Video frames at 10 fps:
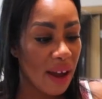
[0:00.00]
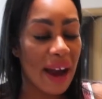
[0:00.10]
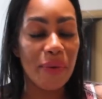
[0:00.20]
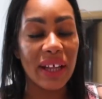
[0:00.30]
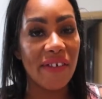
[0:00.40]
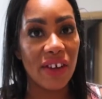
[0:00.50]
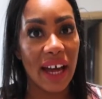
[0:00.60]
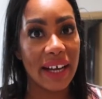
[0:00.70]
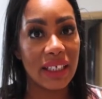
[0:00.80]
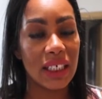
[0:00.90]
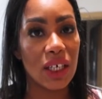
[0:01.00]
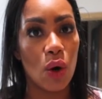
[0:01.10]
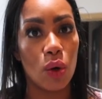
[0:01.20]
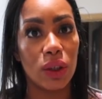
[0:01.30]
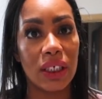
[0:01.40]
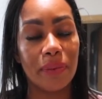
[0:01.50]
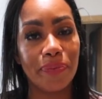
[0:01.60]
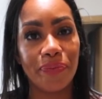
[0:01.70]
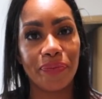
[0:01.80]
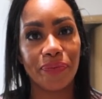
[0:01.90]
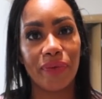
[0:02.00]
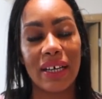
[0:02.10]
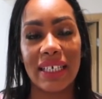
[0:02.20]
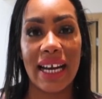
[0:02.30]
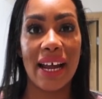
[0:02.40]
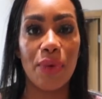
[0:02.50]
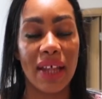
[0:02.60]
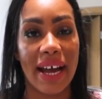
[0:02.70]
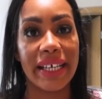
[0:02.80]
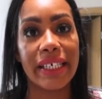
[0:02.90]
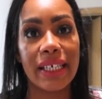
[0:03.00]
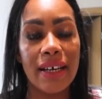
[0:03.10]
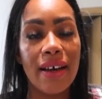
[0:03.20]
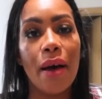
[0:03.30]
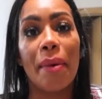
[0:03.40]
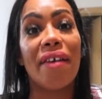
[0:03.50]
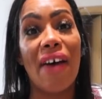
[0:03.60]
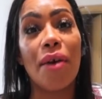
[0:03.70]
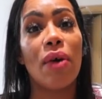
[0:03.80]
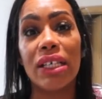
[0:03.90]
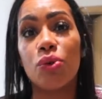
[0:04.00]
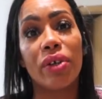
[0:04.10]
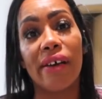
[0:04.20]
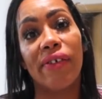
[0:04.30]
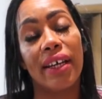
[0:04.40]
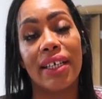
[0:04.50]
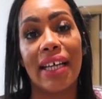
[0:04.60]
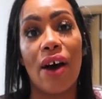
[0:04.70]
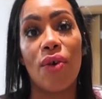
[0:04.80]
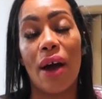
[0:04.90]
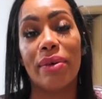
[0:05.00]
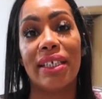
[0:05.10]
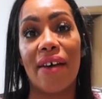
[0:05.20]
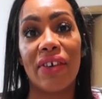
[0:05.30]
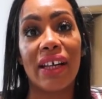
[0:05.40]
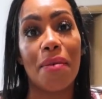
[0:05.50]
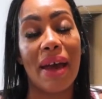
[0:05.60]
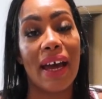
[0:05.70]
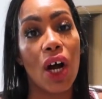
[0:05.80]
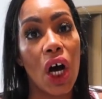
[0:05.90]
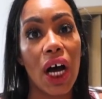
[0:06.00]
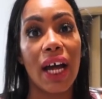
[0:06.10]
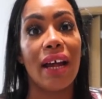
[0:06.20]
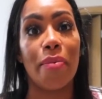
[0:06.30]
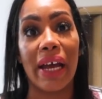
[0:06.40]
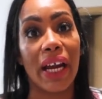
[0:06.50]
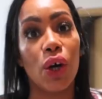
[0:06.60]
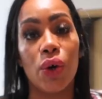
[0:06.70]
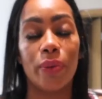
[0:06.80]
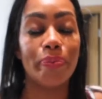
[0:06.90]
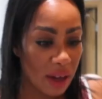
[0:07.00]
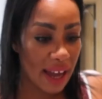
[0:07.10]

I really feel like cold tonight with ice, but if I was really feeling down, I would definitely make it hot and make it at home.